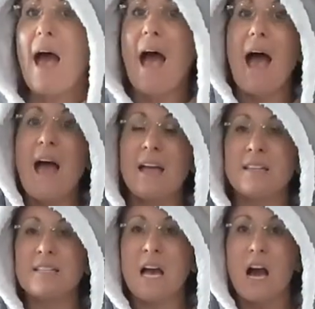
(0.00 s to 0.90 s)

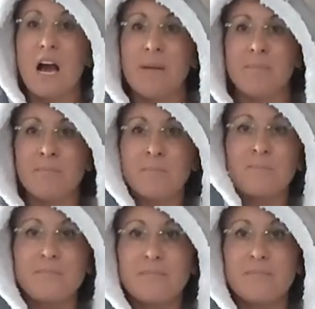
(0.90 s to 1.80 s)
and um,
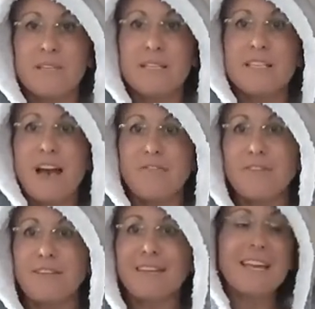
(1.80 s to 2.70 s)

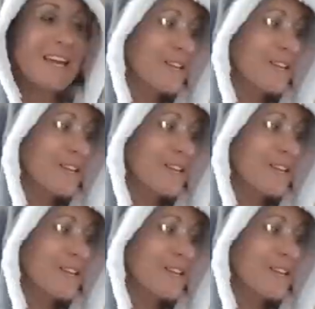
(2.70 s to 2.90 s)
definitely